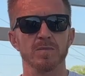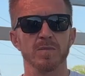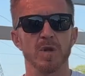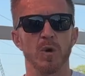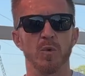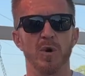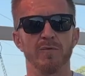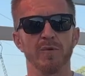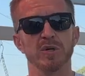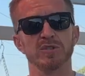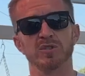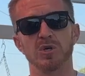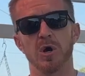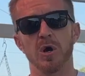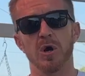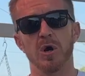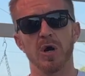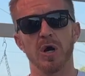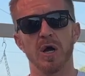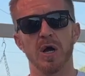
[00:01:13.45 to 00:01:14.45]
one of our
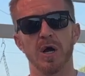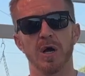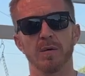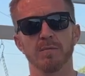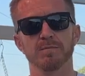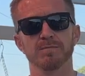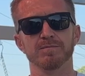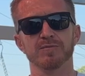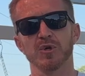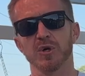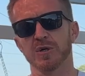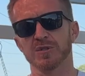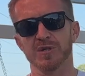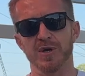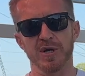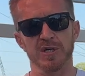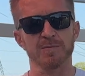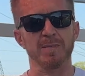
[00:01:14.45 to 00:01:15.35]
star Trichocereus